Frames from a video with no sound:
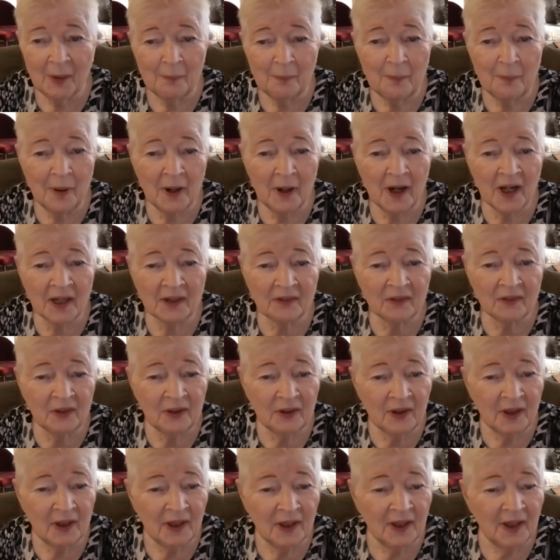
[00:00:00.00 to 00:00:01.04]
But
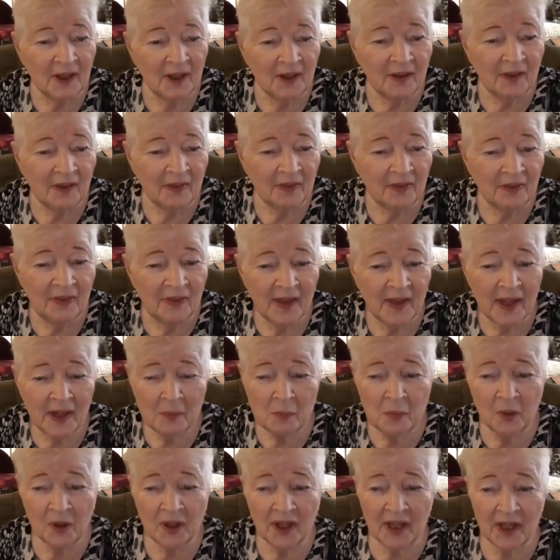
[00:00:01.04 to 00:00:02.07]

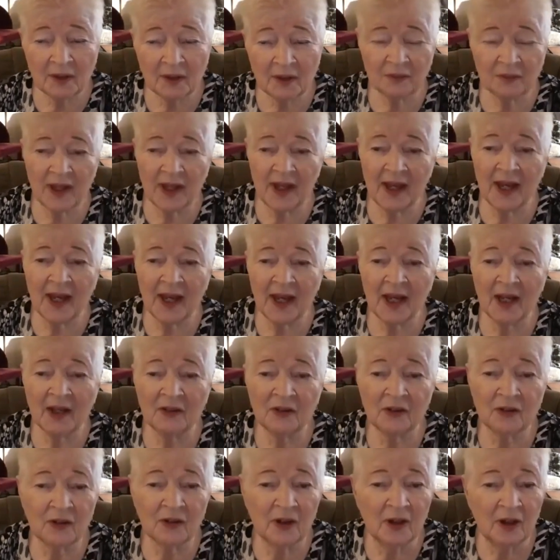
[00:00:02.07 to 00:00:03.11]
then we have to
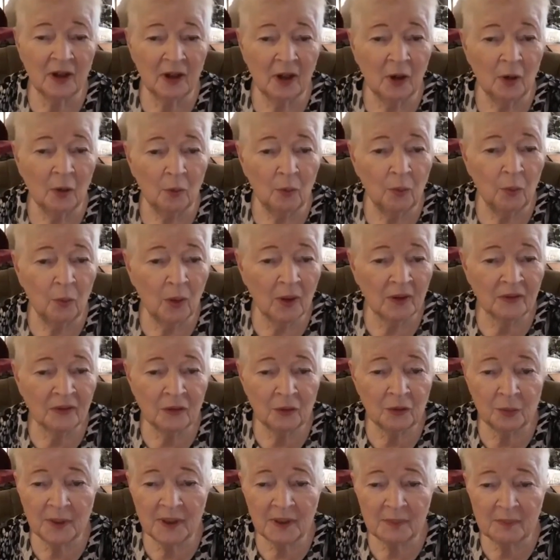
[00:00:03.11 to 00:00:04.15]
ask,
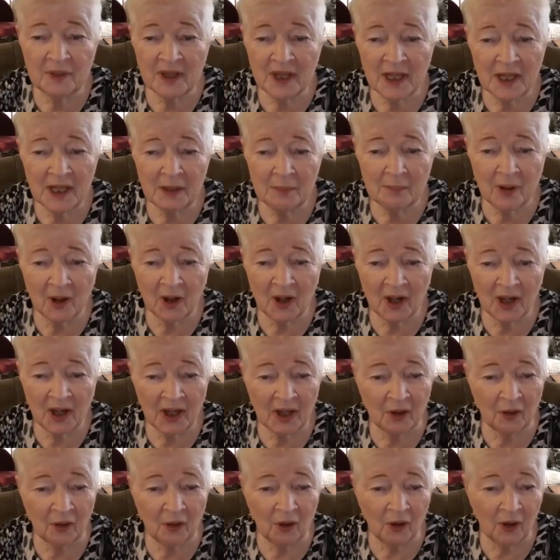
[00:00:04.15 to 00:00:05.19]
what do we mean
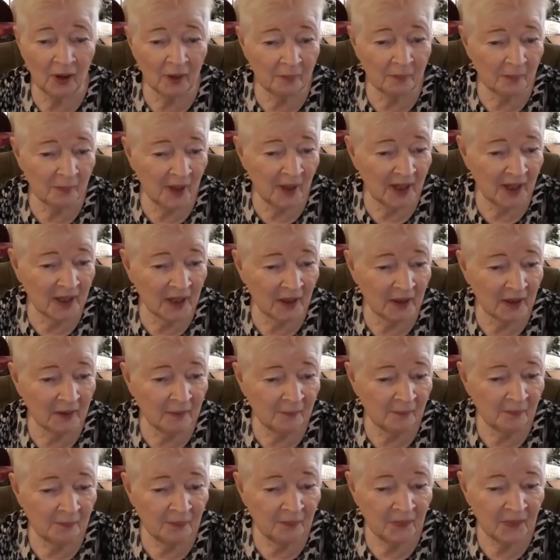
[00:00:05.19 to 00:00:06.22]
by art
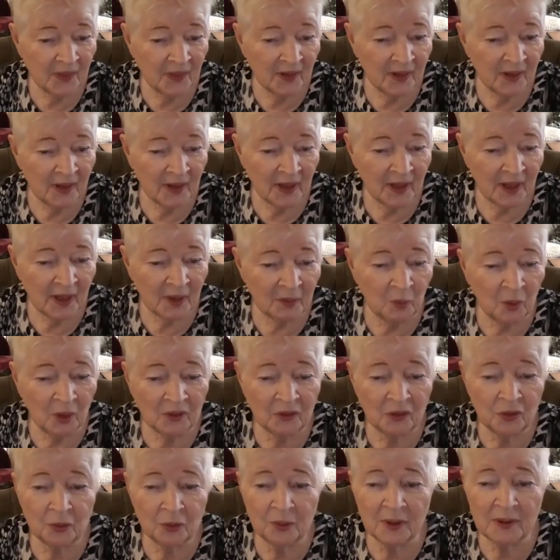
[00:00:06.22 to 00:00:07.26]
making, and
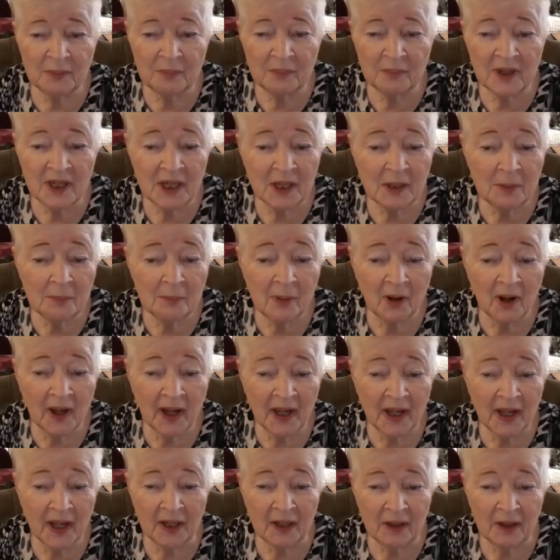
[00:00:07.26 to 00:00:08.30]
what do we mean
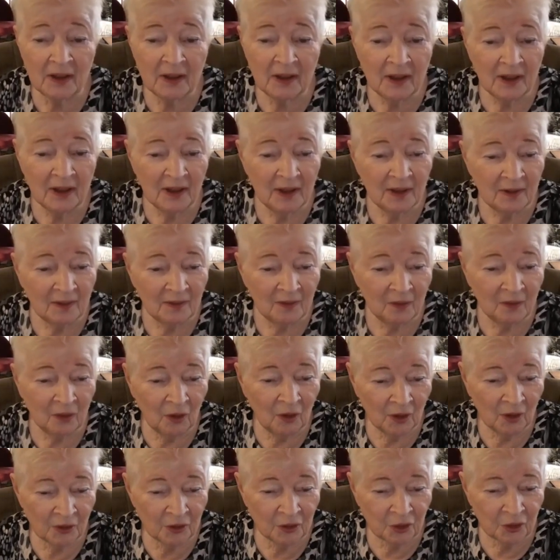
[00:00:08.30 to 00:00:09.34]
by
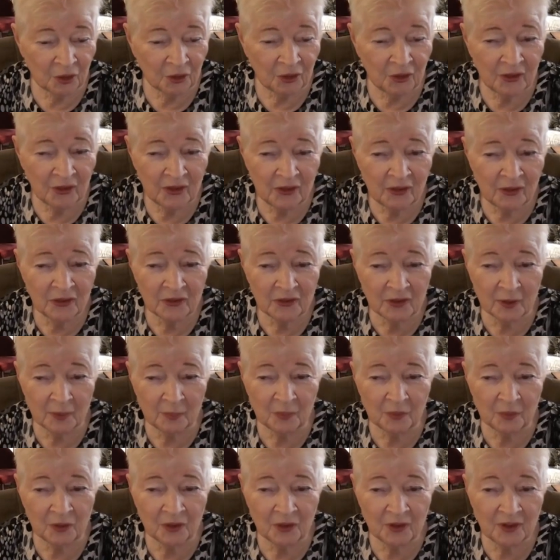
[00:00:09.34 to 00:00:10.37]
larger
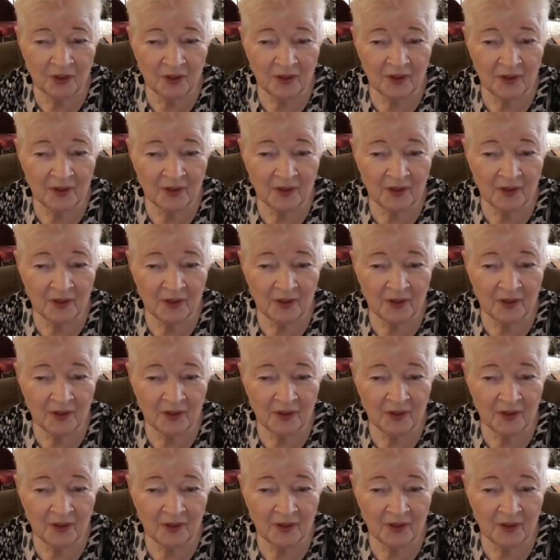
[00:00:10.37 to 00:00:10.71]
systems?